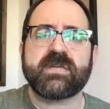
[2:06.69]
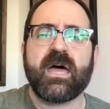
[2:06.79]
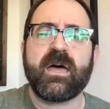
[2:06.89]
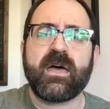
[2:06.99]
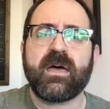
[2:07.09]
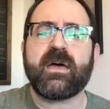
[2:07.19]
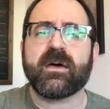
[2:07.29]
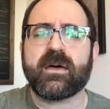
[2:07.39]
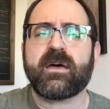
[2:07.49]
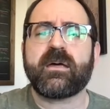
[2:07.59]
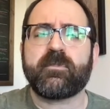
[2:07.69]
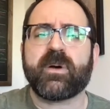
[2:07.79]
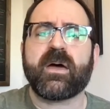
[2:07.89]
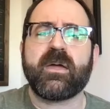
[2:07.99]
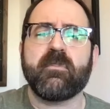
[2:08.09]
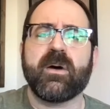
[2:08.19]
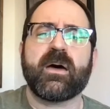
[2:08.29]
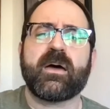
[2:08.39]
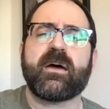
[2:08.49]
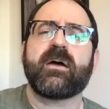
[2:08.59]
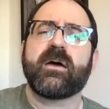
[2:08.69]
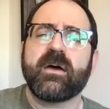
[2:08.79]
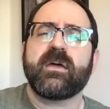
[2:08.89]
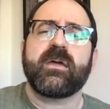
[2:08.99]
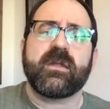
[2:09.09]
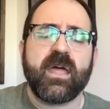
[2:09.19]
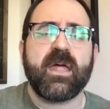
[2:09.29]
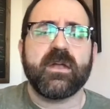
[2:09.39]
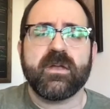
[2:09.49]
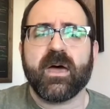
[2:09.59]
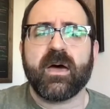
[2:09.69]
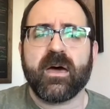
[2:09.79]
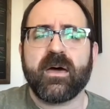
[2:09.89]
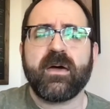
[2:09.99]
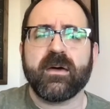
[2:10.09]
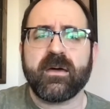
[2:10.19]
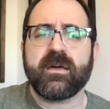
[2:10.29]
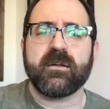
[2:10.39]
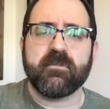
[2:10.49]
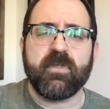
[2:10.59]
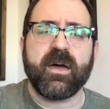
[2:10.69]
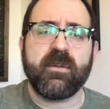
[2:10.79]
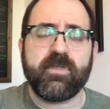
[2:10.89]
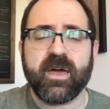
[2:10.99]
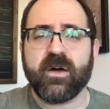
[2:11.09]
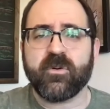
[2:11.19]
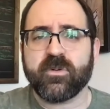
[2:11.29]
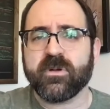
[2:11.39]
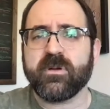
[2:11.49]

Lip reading: Not by might and not by power,